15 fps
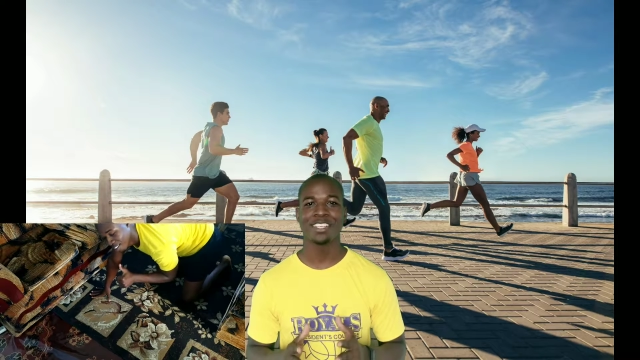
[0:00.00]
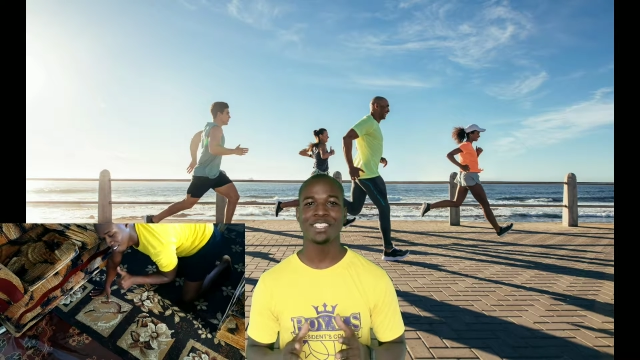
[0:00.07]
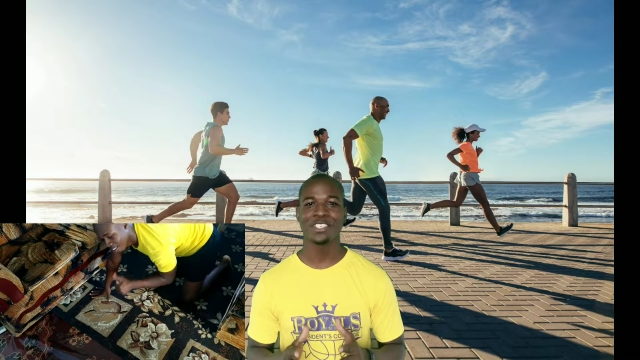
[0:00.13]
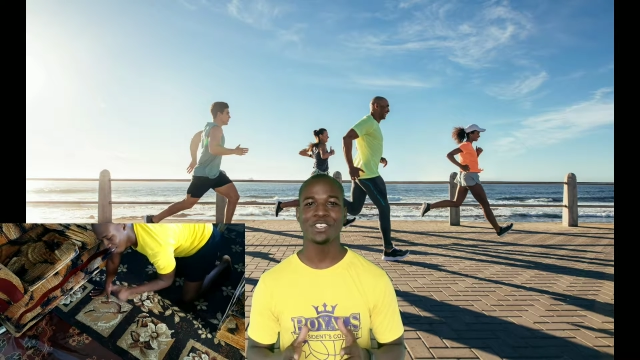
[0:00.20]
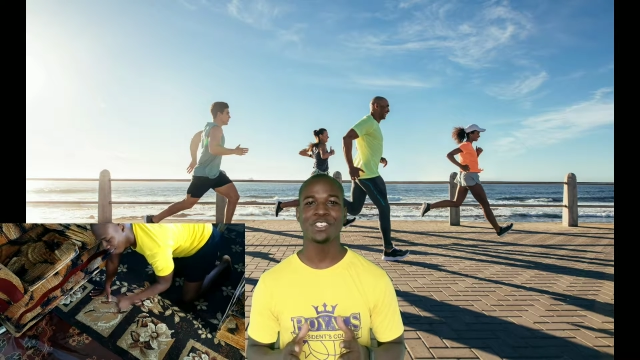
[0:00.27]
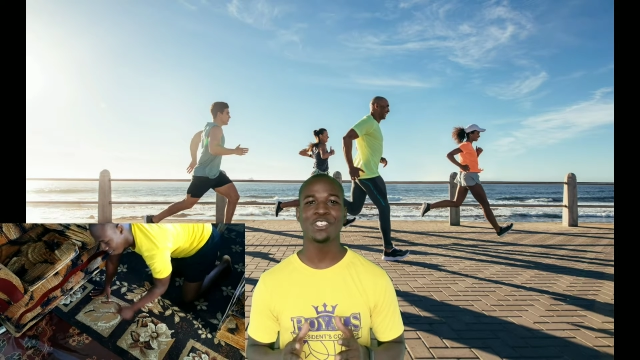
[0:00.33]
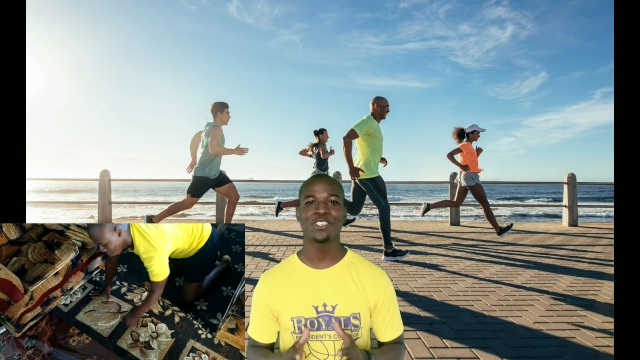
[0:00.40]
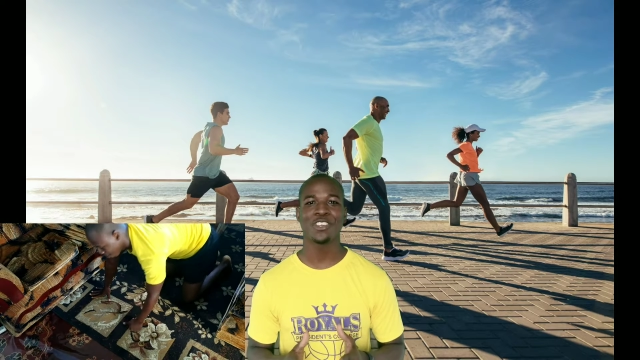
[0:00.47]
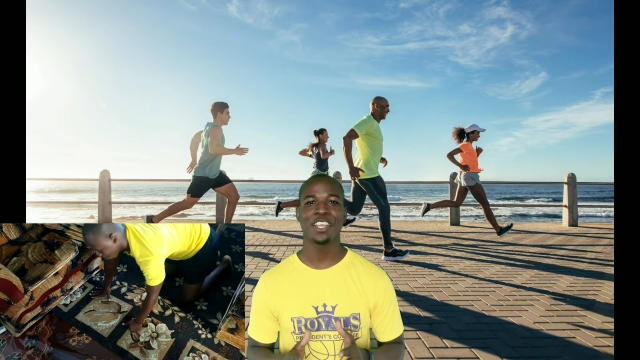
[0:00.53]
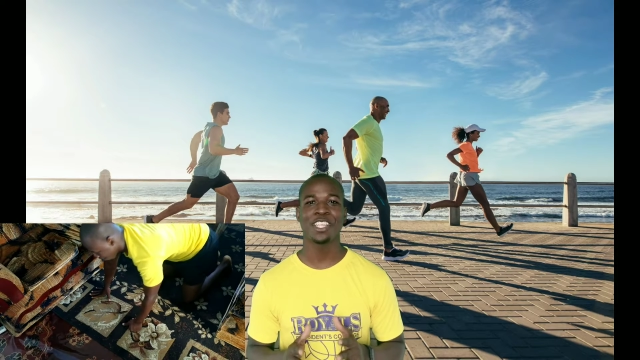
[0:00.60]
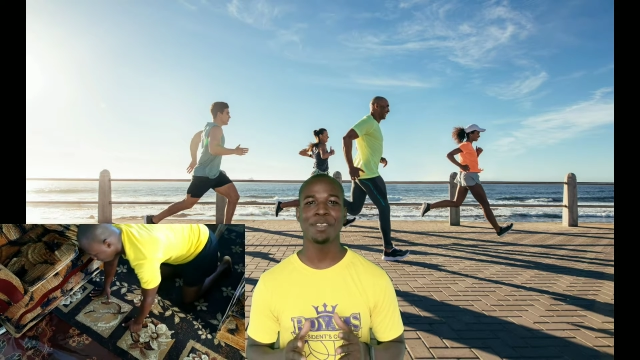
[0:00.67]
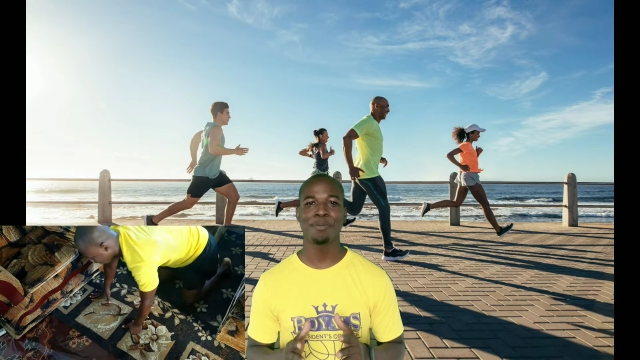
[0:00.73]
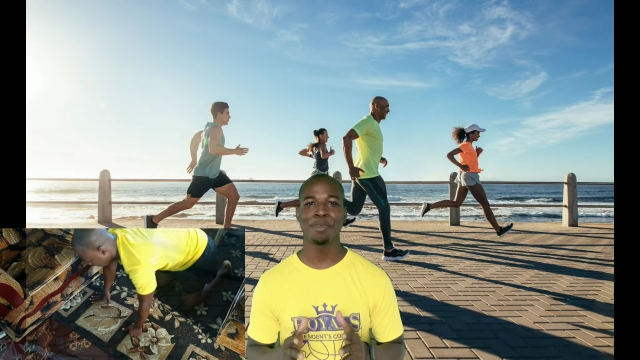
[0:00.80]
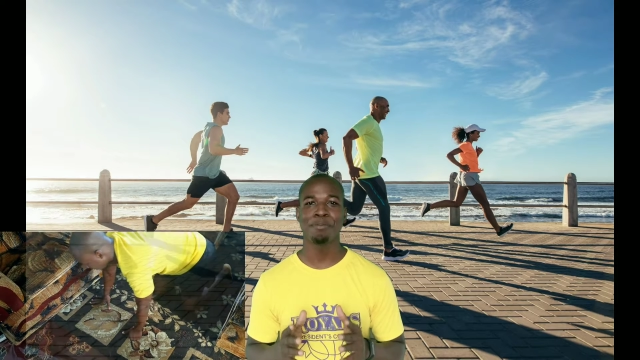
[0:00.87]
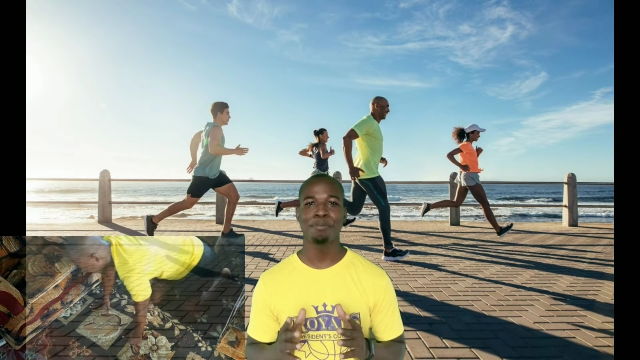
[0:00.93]
just try
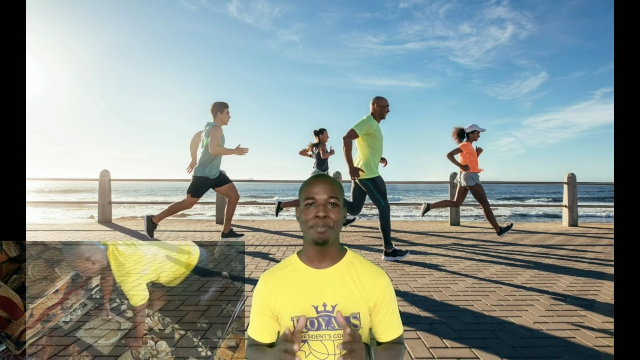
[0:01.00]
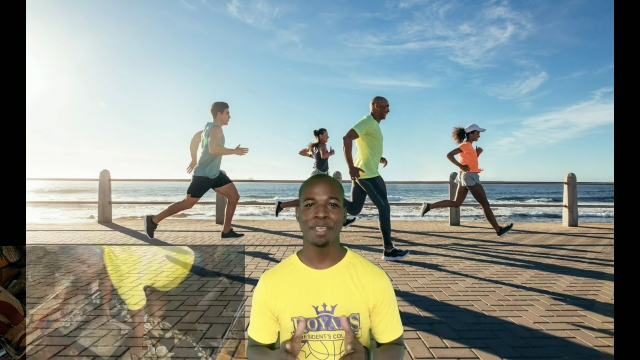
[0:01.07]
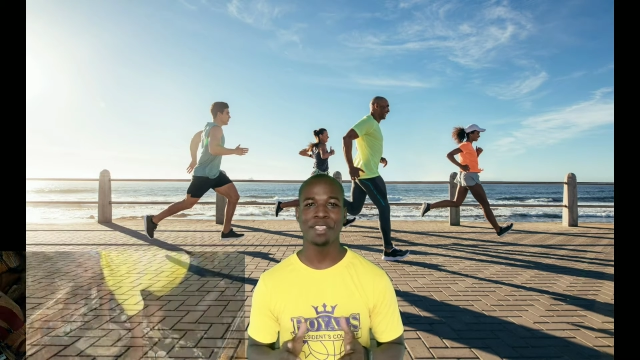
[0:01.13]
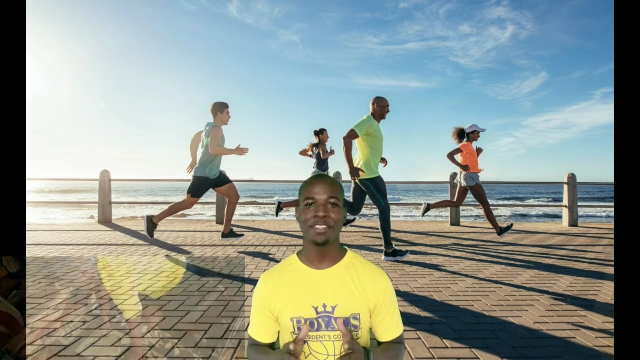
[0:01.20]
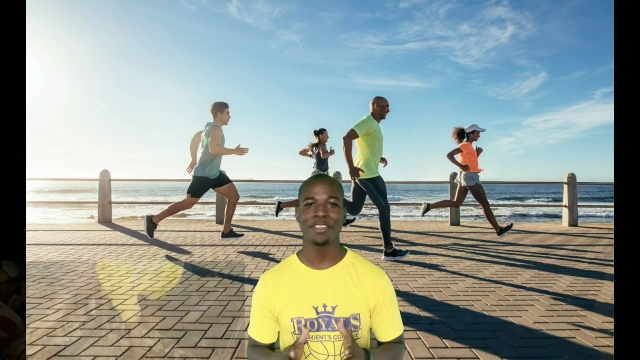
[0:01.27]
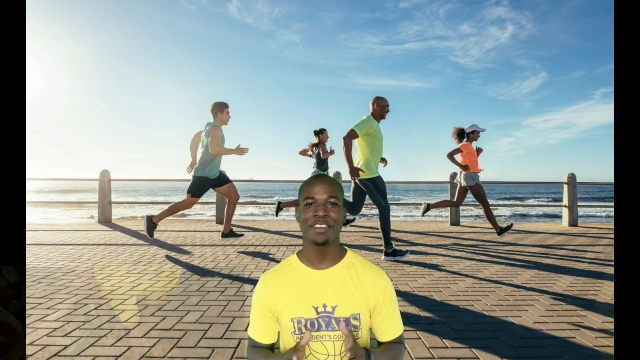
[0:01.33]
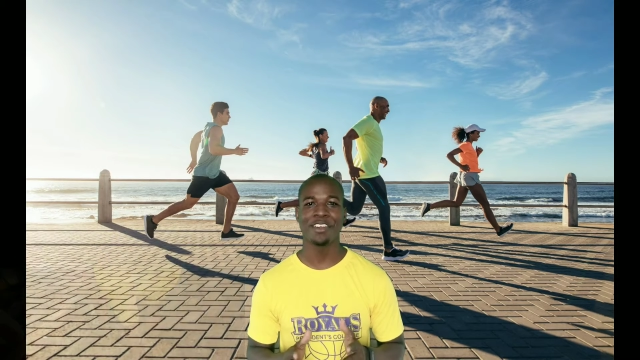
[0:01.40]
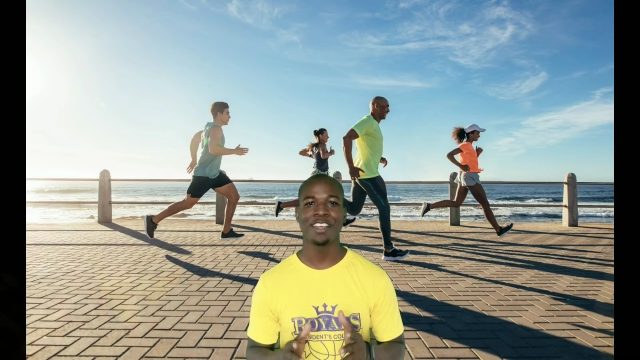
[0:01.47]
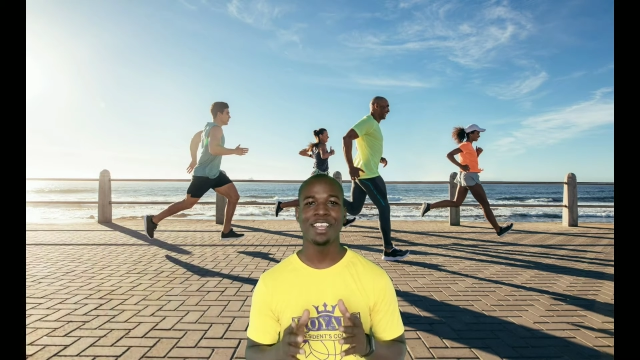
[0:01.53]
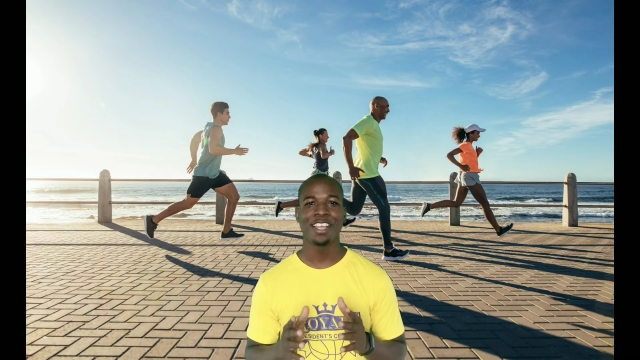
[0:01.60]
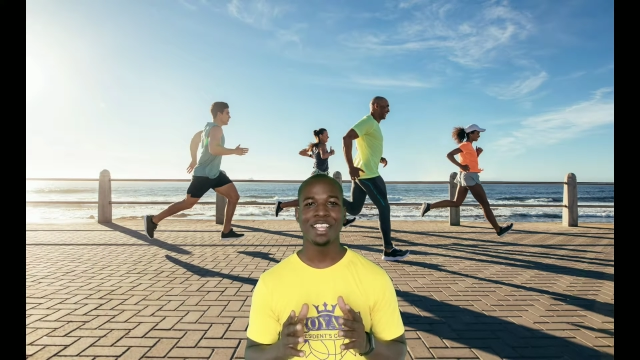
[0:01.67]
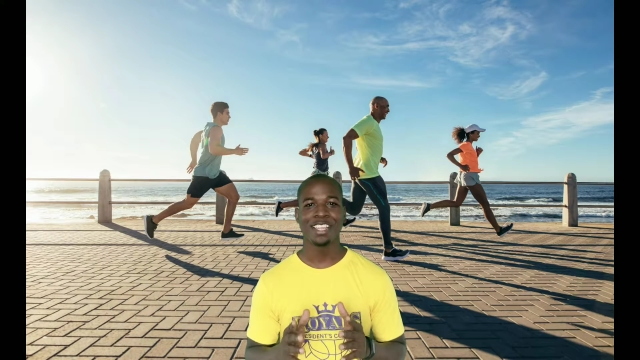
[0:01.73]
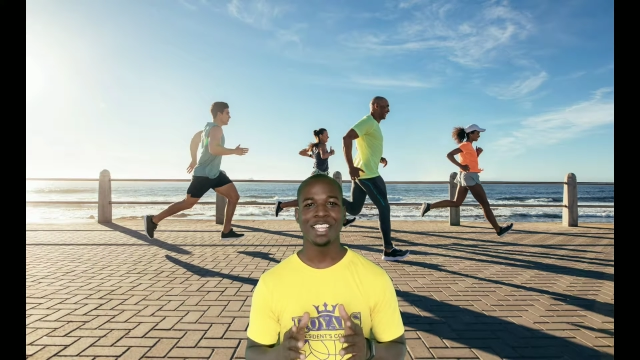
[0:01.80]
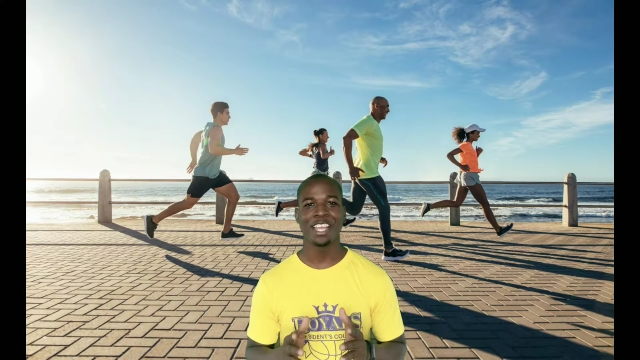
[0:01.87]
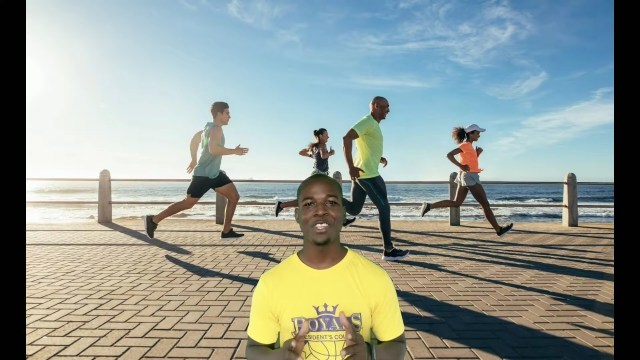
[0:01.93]
to be better
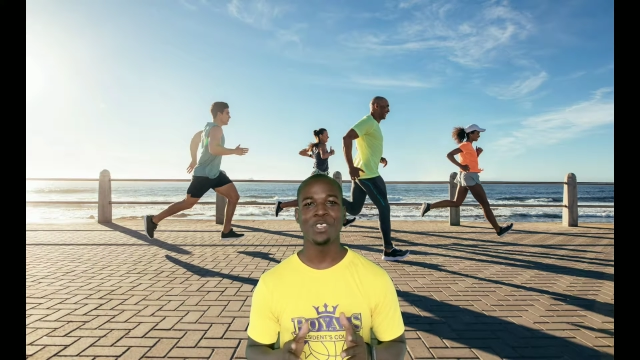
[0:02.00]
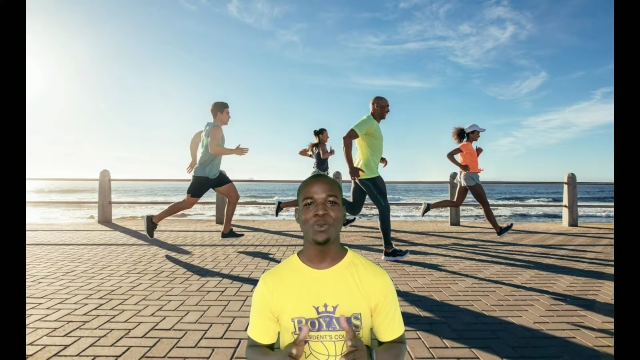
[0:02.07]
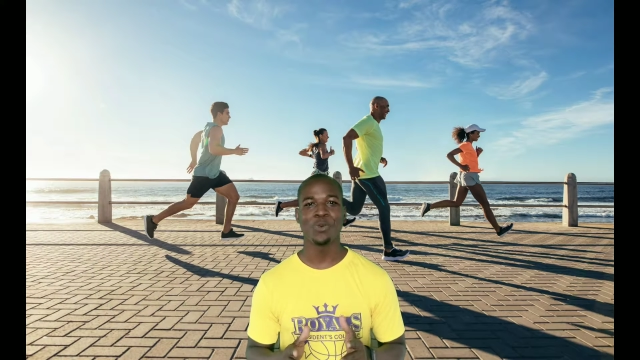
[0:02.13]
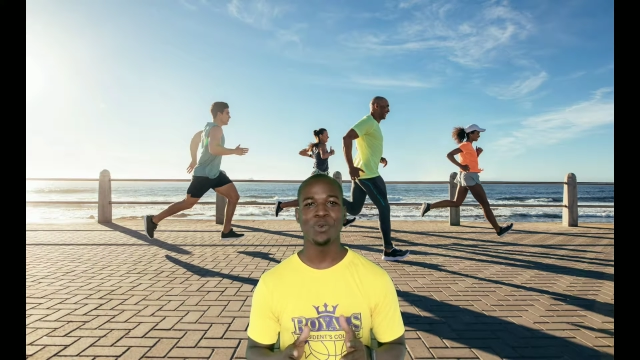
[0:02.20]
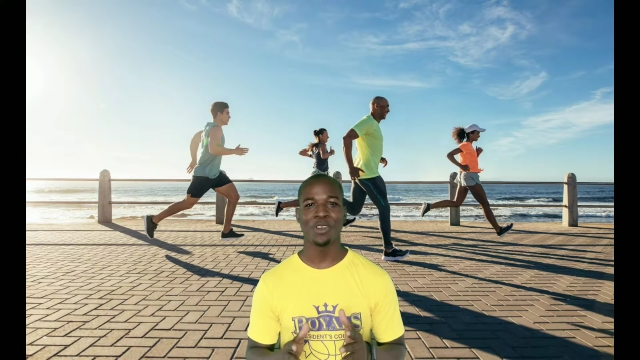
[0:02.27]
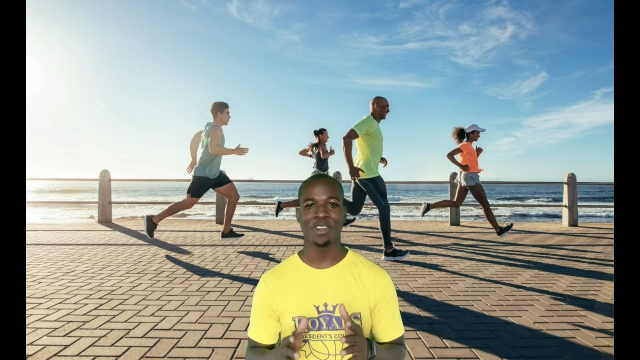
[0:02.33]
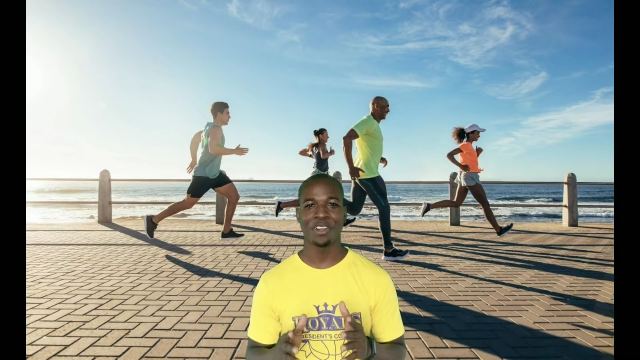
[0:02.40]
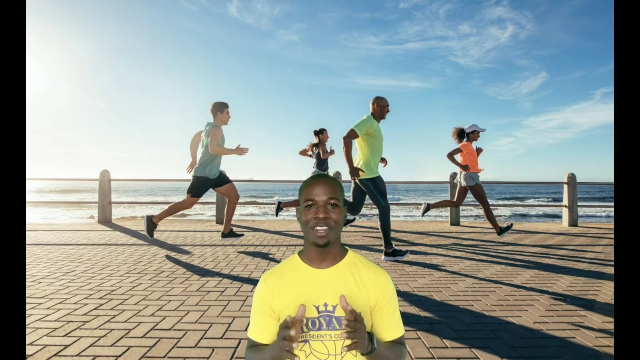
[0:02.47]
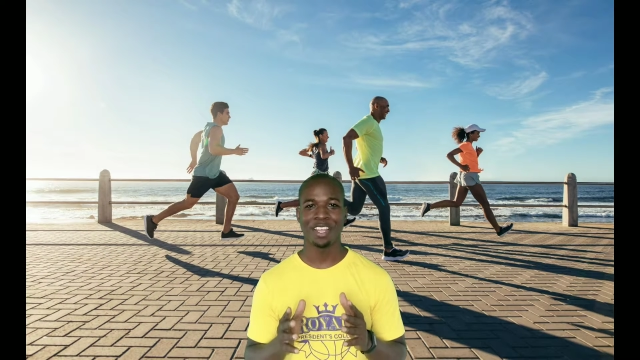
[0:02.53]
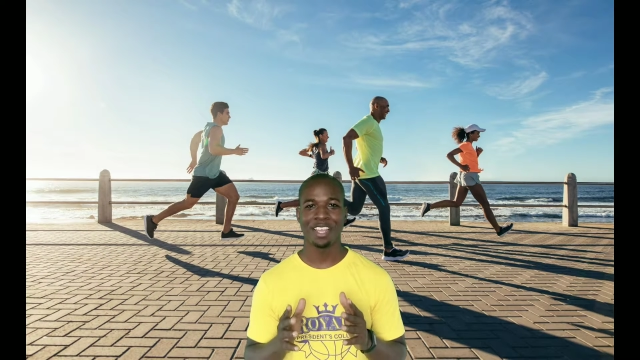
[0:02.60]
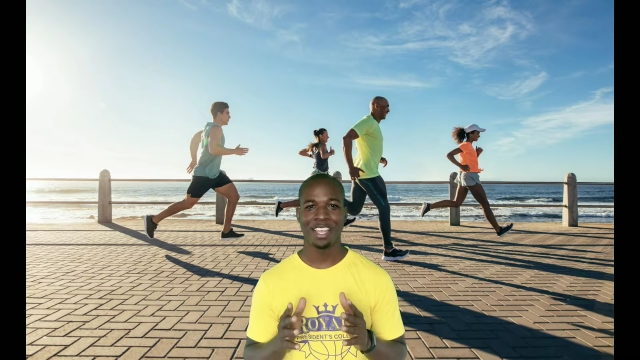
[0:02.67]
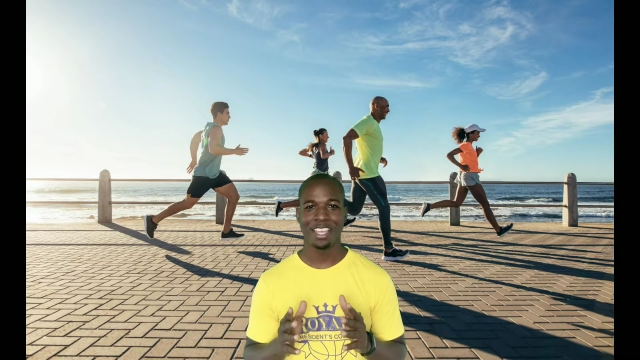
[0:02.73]
than you were